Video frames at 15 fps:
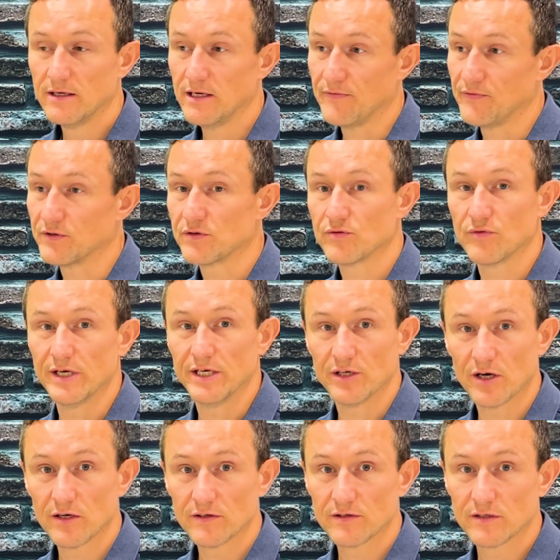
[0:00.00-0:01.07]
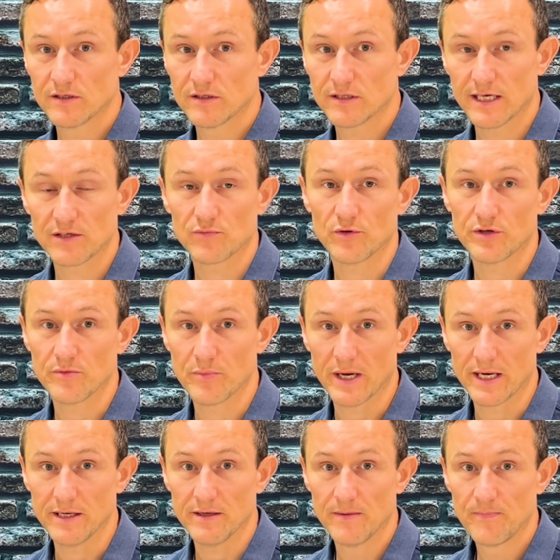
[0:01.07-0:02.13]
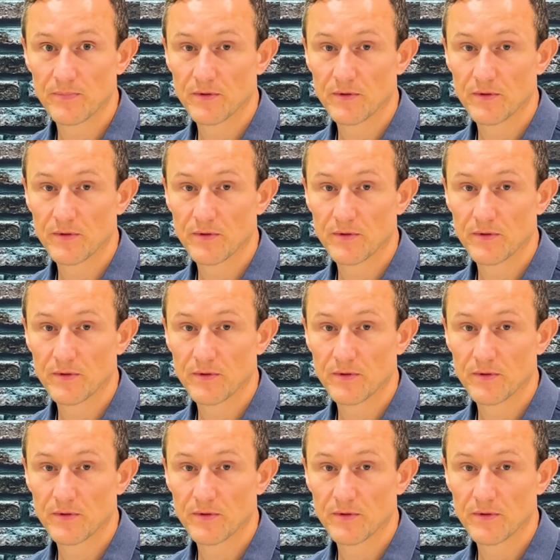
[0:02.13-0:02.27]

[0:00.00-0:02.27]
If it's $3, that's what you pay.